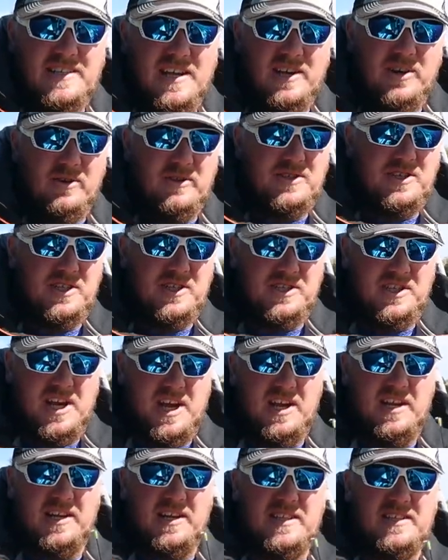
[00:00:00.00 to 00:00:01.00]
I know it's
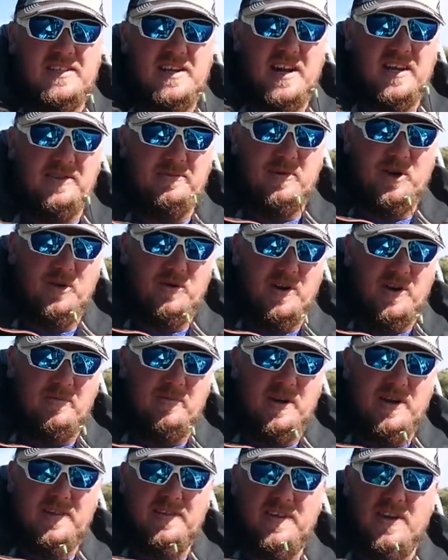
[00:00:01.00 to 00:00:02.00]
cliche and it gets talked about quite a
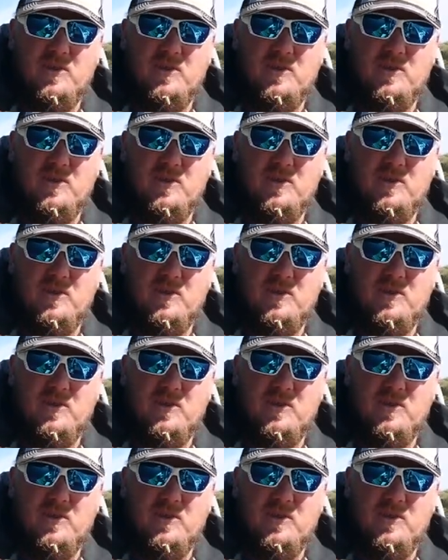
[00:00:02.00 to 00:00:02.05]
bit